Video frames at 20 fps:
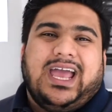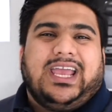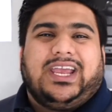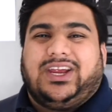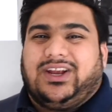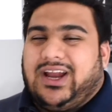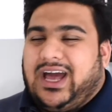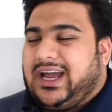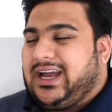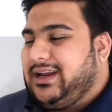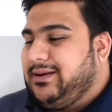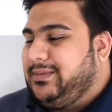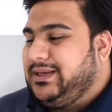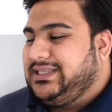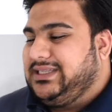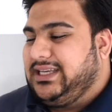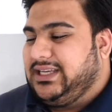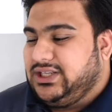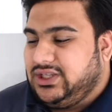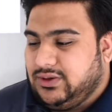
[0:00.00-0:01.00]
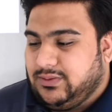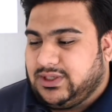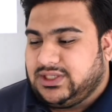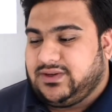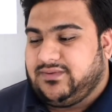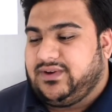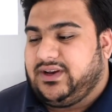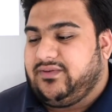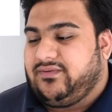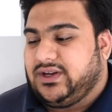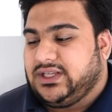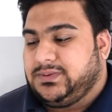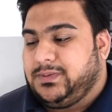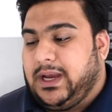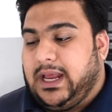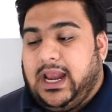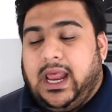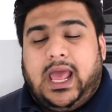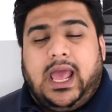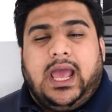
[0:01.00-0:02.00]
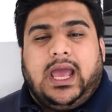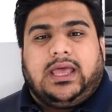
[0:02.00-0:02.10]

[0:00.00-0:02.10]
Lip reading: You're not going to be seeing too much of a difference. But